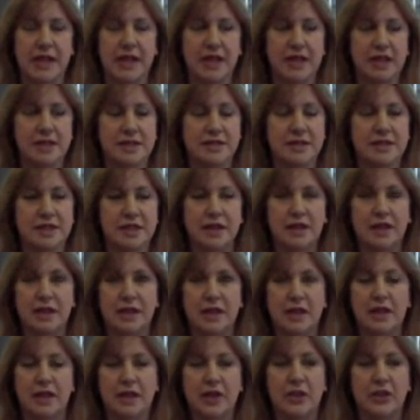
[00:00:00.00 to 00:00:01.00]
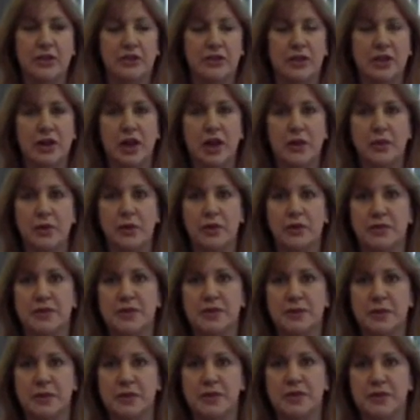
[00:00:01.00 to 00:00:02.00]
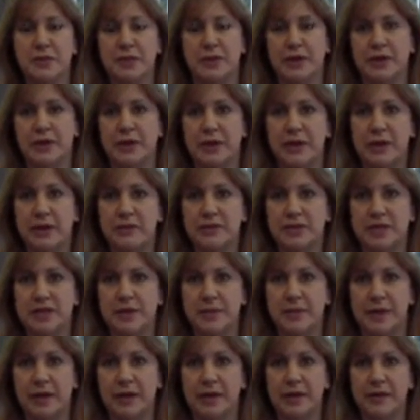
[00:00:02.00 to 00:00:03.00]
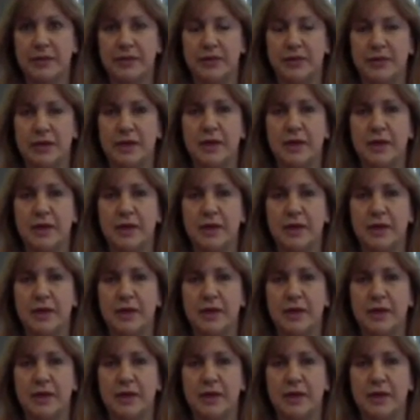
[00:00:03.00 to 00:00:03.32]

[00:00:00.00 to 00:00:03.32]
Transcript: and 8s. They're a lot more responsible than they used to be.